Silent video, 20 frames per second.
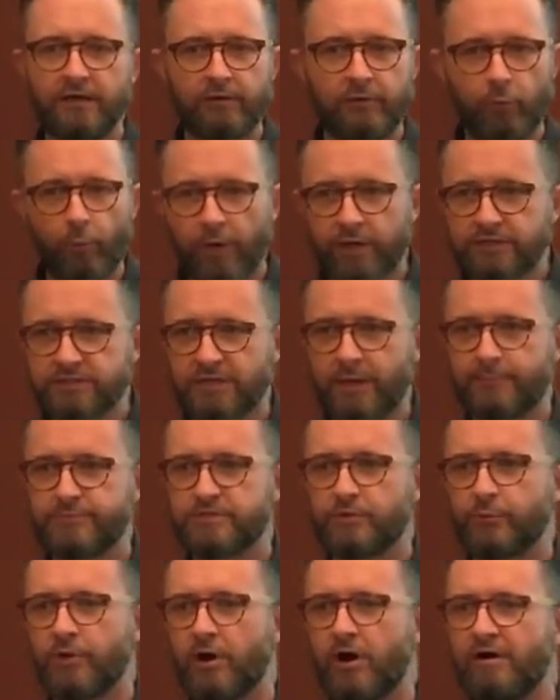the workshops that
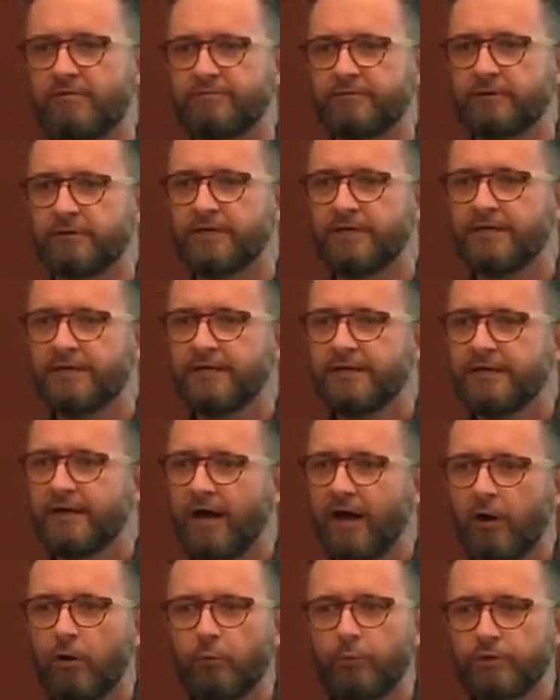we offer?
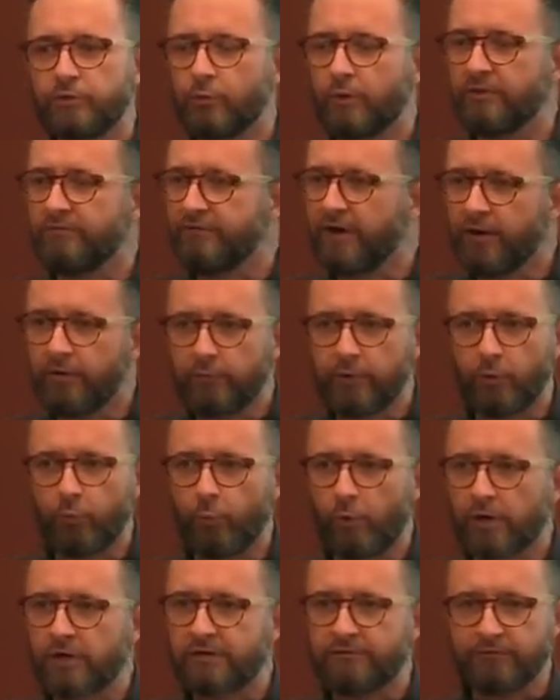How are we doing the very real work of